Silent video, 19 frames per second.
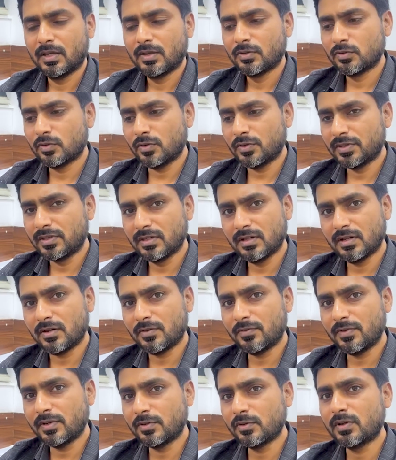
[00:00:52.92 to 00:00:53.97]
So here
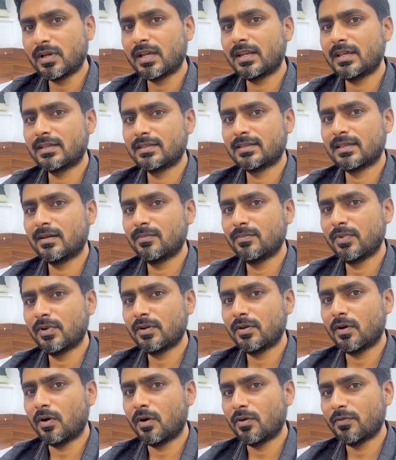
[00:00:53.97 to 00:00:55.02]
we took an
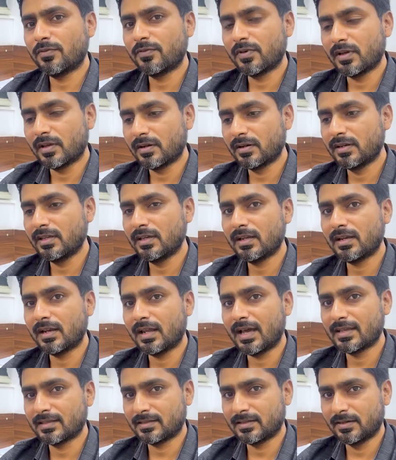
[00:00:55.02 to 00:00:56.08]
example of real
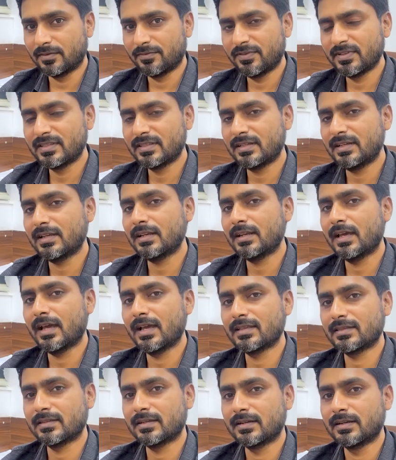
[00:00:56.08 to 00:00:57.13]
asset, physical
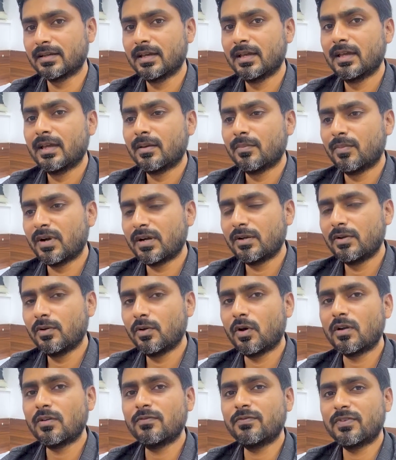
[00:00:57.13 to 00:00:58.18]
asset, but
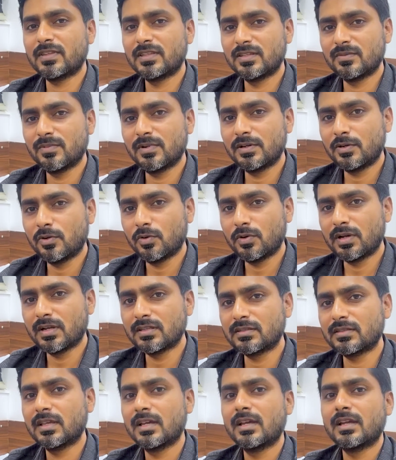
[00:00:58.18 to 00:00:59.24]
non-fungible
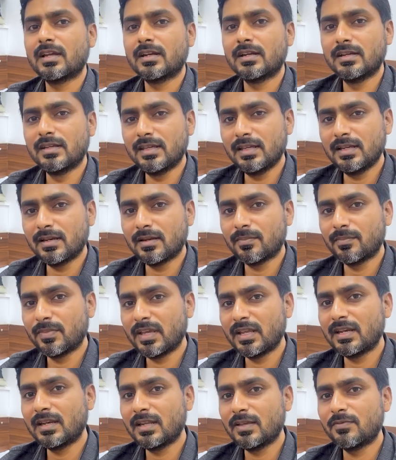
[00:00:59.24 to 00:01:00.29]
tokens deal
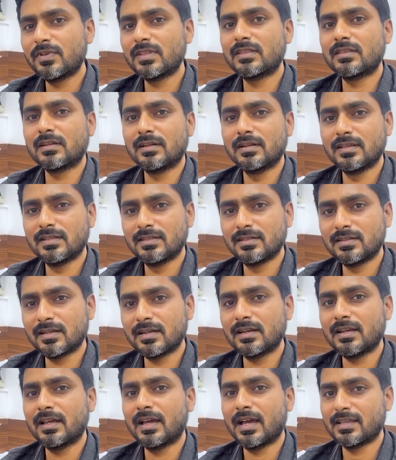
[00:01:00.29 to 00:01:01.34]
mainly with
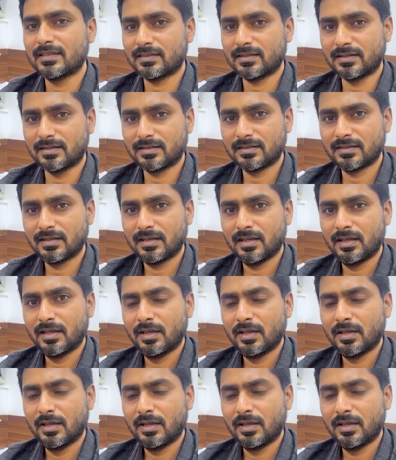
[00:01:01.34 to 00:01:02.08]
digital assets.